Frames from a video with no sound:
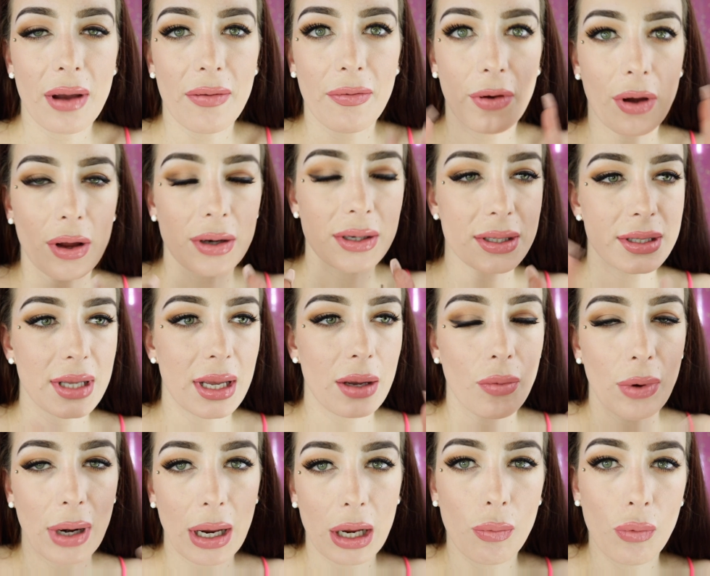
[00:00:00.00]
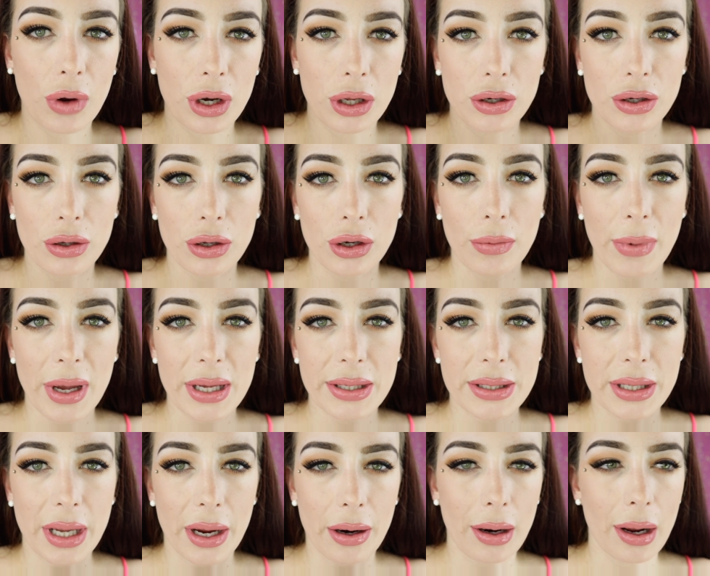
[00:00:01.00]
forgot to say, when you do your
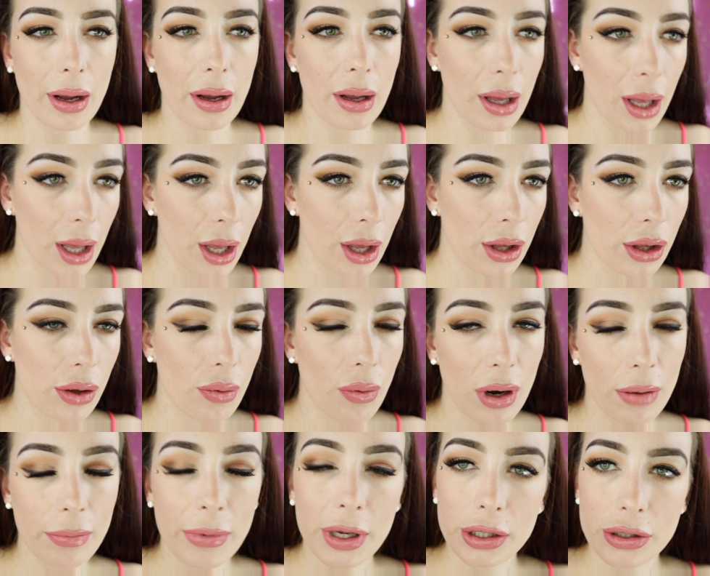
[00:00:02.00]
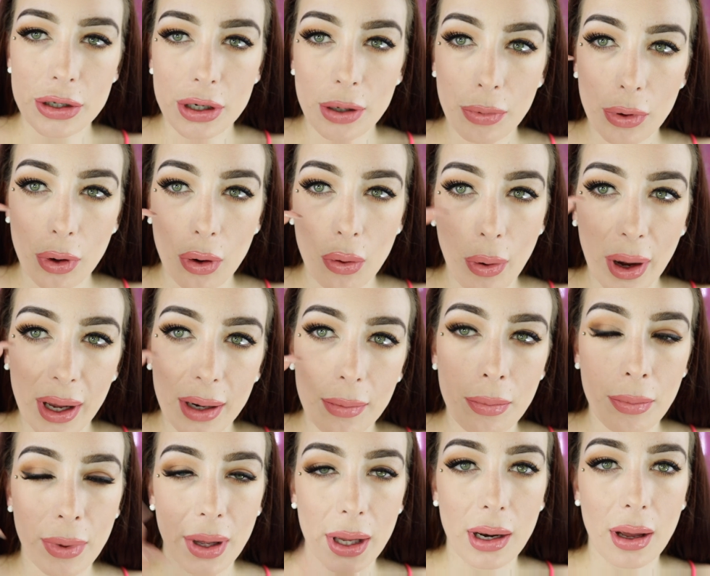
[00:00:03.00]
mascara, you want to make sure to put quite a
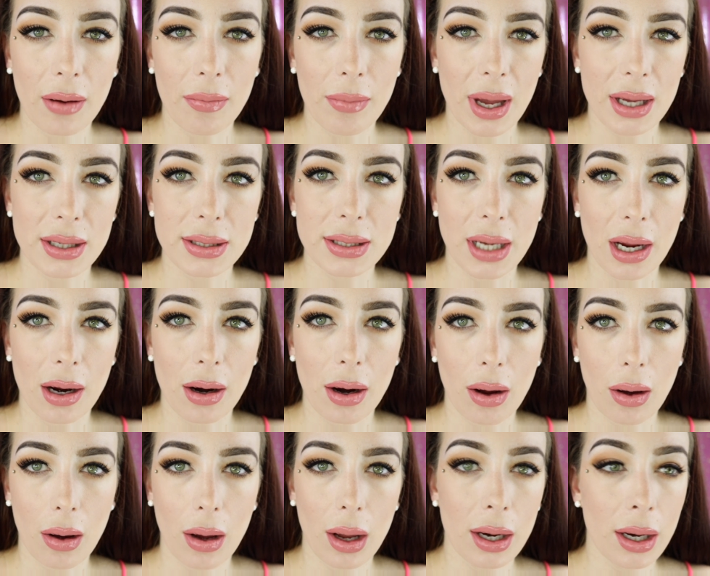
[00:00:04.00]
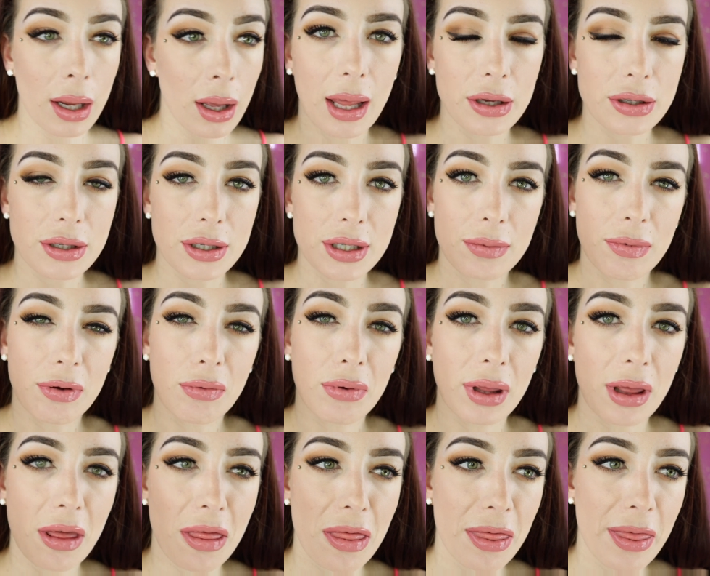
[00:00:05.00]
bit of mascara on. Lashes to be
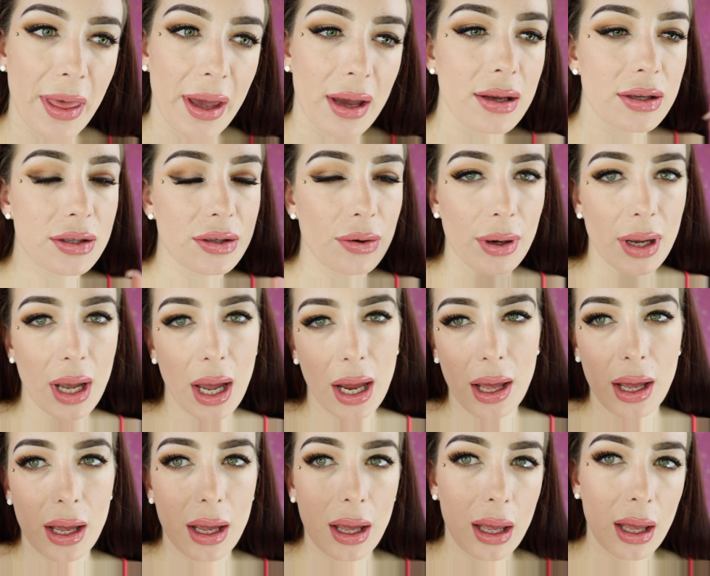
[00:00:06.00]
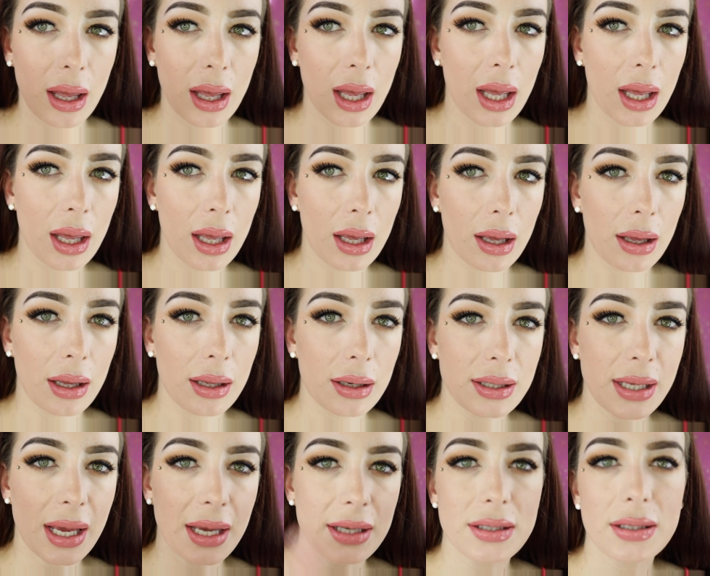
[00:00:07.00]
really thick, so it kind of
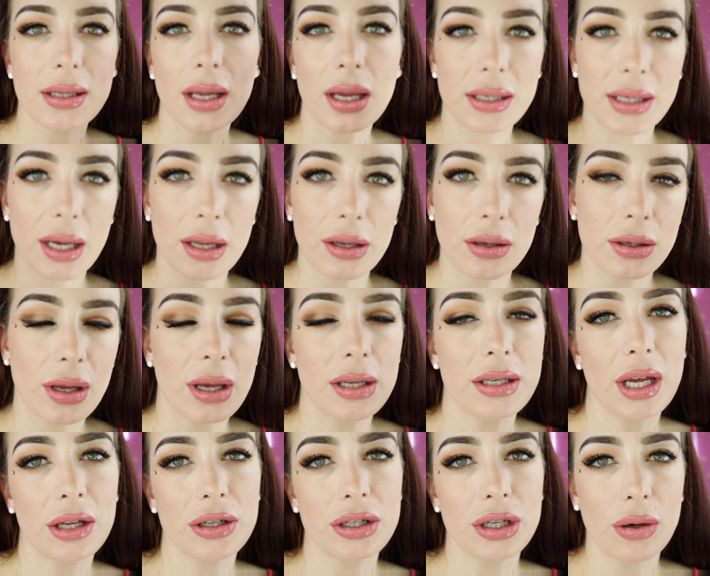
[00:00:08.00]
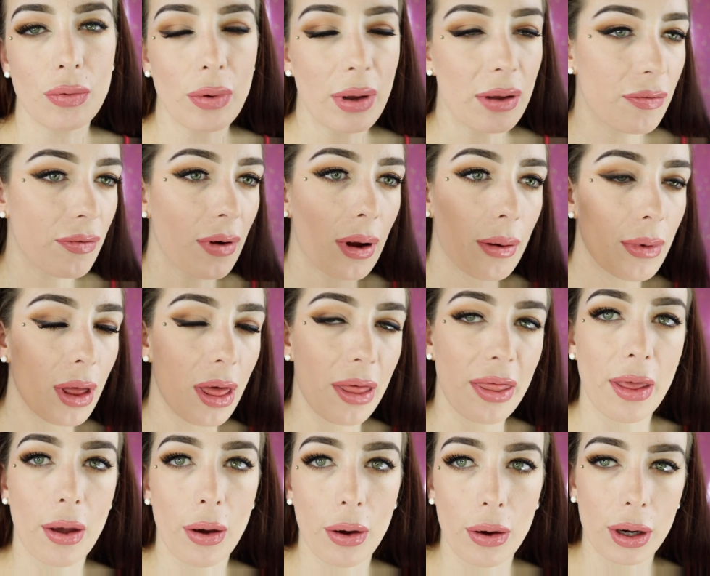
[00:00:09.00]
takes attention away
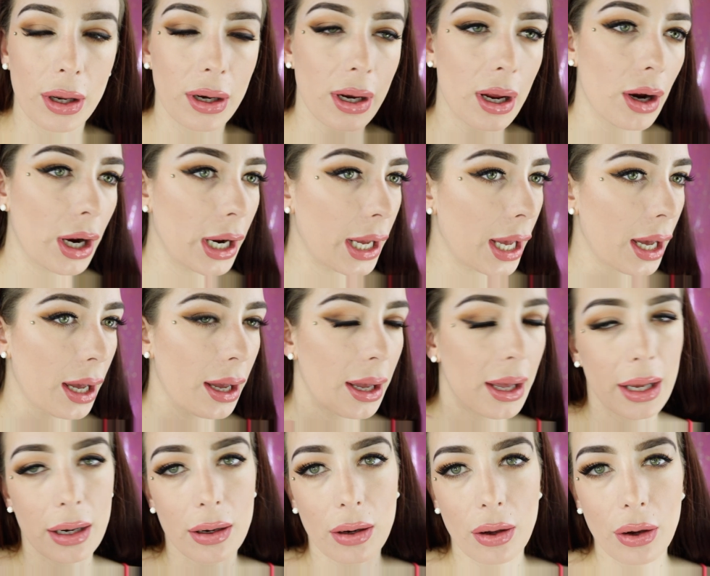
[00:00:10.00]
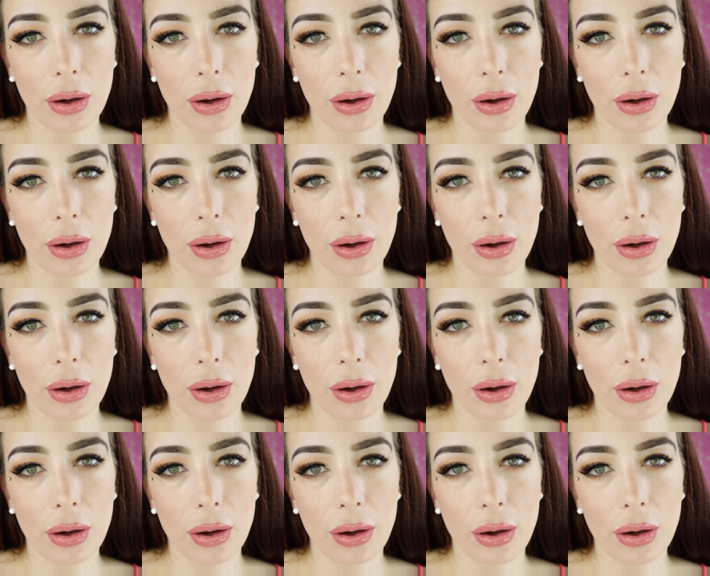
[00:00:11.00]
from the hooded area. And